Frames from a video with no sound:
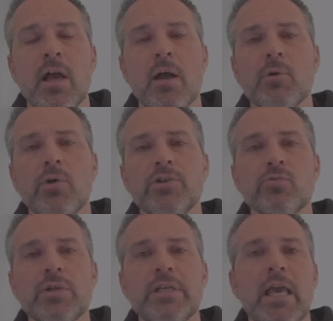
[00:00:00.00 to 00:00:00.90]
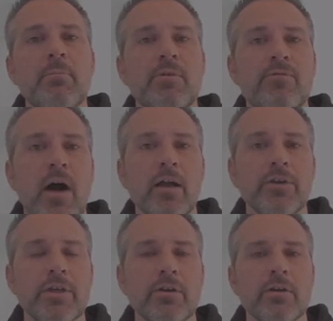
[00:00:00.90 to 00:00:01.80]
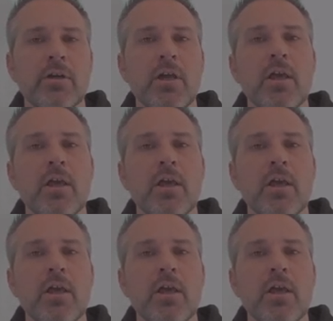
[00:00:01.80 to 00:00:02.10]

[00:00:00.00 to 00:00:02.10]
I'm going to rename a file here.